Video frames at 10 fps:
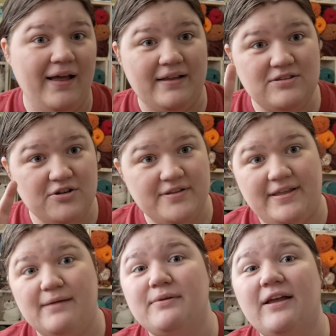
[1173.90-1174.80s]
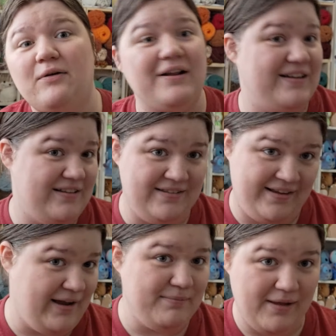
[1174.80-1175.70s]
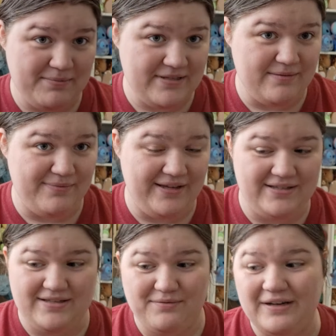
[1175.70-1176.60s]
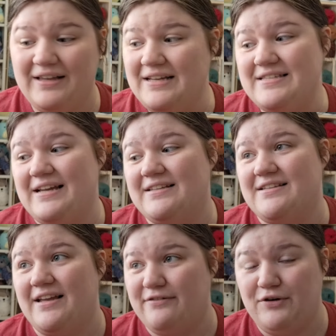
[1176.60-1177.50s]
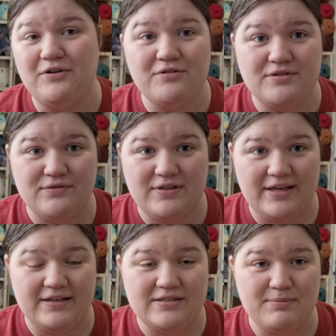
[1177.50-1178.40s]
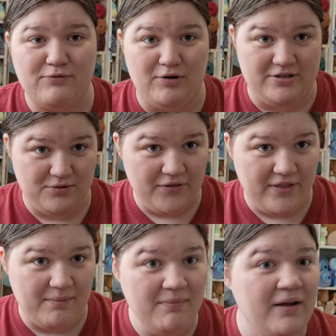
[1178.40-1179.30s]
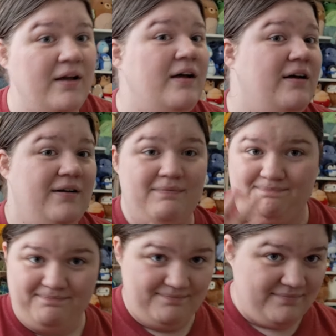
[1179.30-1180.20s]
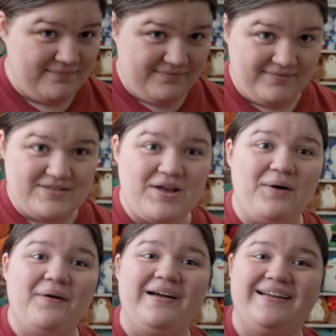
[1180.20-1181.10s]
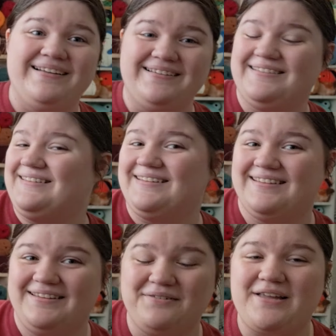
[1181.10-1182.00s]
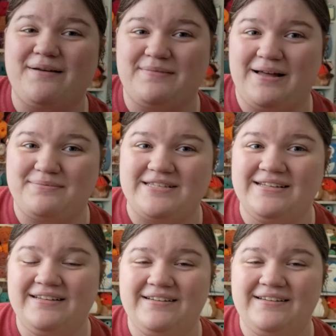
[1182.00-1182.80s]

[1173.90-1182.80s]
I took the table down, I didn't time-lapse it because I realized I had to take photos of things before I sold them. So, no time-lapse.